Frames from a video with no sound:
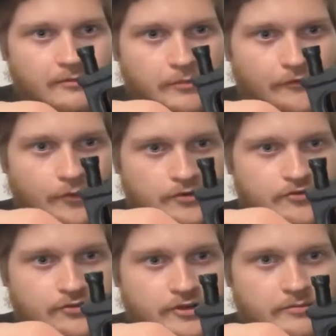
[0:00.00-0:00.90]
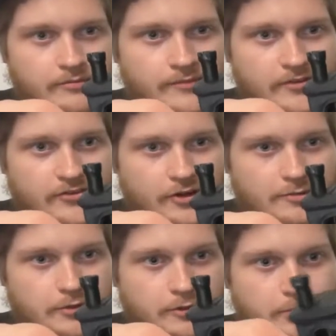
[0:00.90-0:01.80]
before stream, this
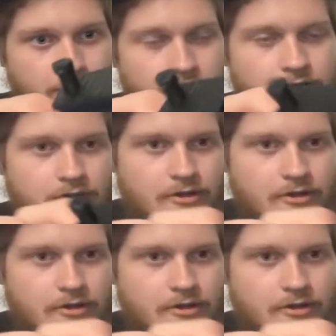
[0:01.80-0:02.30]
dark purple.